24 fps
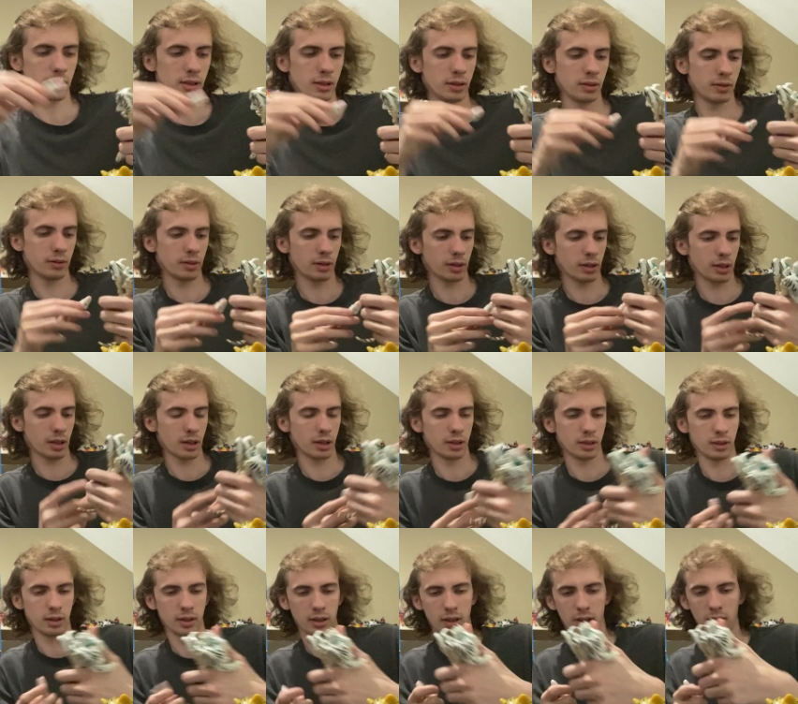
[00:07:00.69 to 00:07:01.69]
end of the
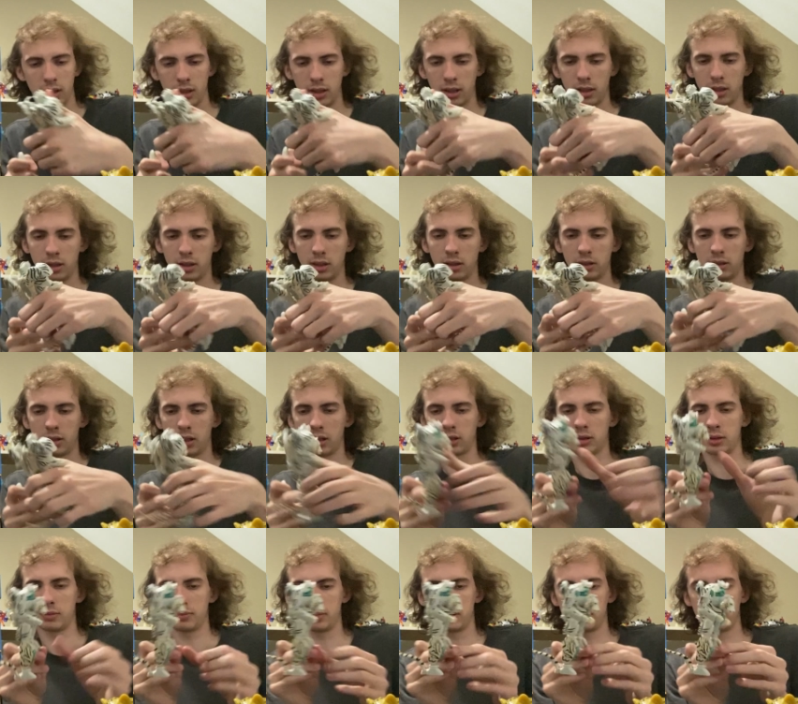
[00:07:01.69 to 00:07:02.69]
gun takes
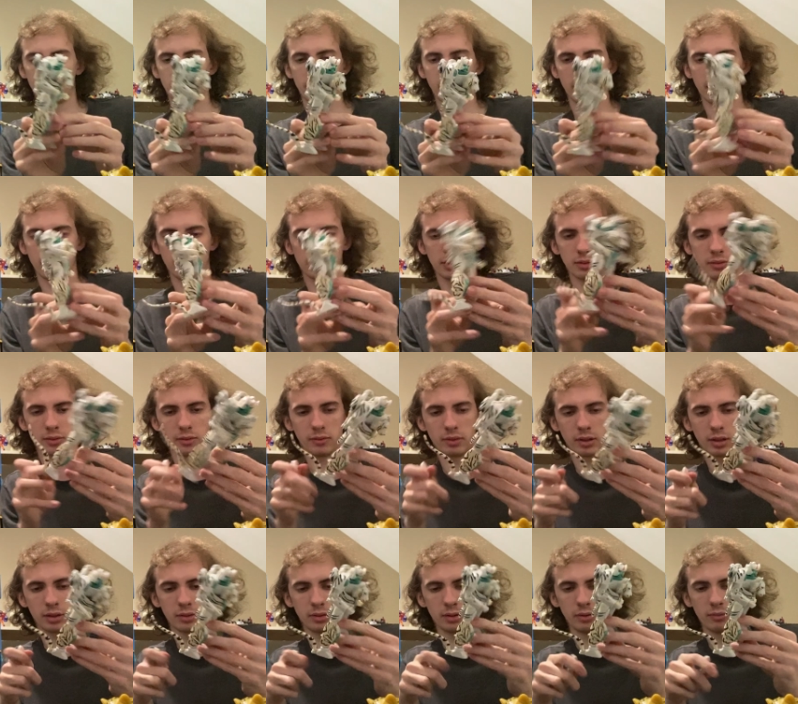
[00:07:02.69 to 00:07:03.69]
up space. So we
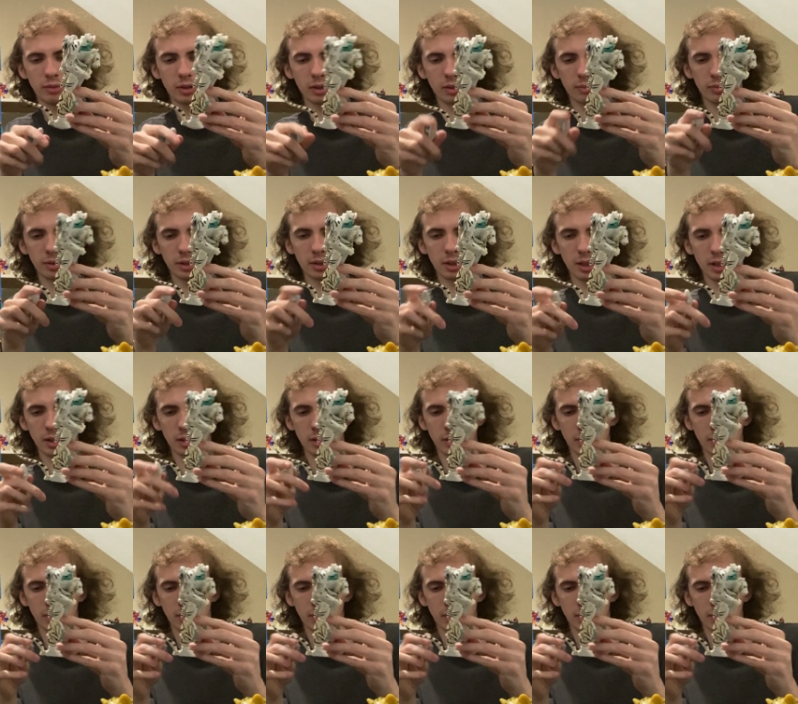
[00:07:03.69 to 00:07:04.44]
could, we could put that